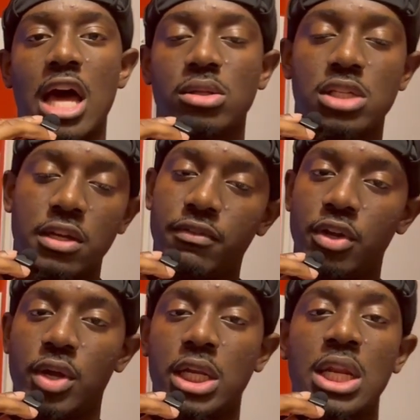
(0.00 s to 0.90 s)
I don't take it for
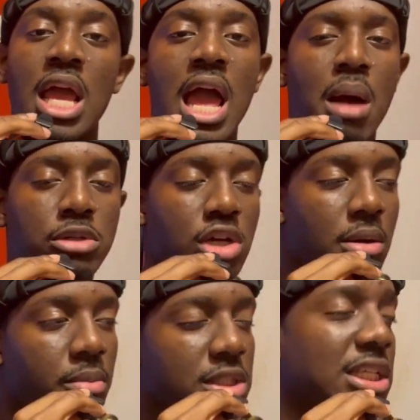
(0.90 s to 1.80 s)
granted. I'm gonna try
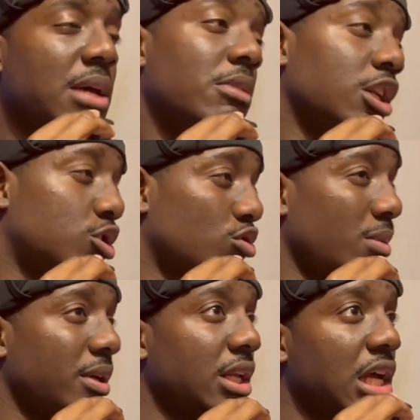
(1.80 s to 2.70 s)
my best to get back to
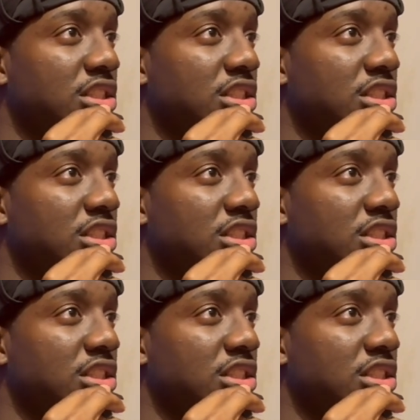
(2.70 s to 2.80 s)
streaming.